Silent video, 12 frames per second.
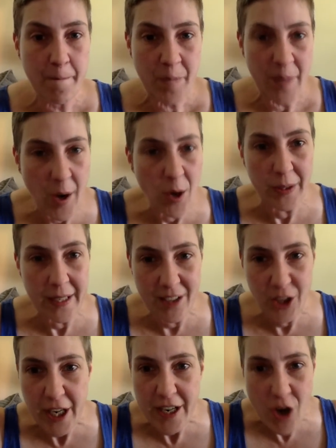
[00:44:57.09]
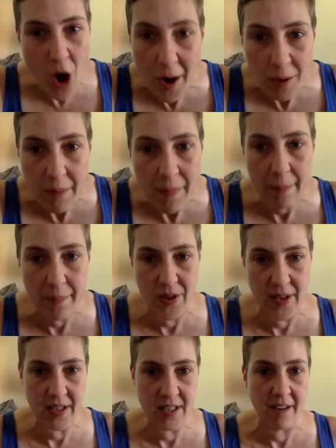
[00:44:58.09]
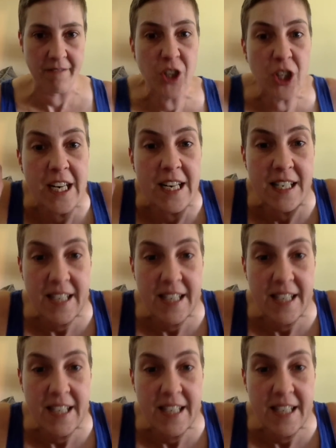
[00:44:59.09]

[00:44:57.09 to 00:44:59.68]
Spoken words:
Not only does she not remember this stuff, she